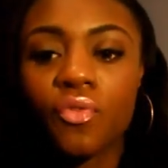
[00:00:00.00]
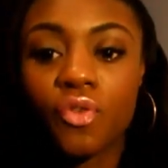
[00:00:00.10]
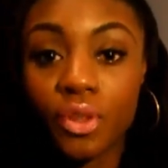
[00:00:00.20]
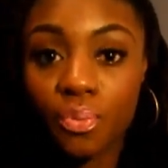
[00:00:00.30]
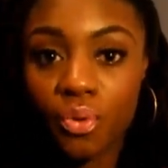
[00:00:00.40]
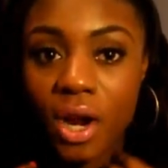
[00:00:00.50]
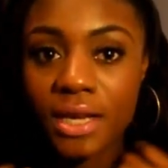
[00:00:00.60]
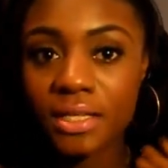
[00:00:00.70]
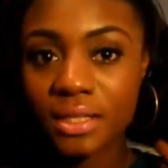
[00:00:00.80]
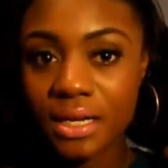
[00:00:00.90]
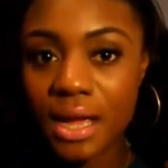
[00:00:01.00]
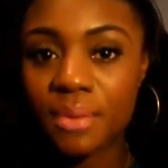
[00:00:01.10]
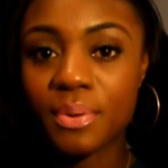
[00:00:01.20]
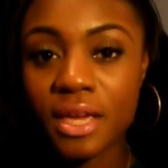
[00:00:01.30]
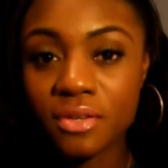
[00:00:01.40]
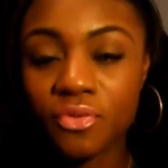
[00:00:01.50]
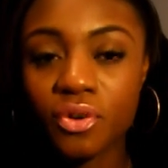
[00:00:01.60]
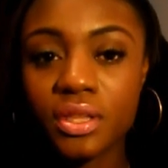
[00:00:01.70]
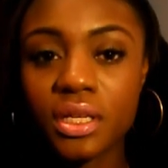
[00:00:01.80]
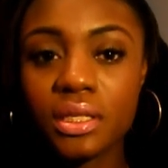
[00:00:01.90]
for the price that I paid
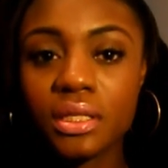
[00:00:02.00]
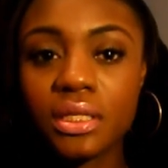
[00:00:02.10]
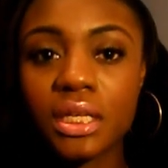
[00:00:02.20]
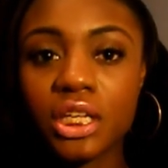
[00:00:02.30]
for this,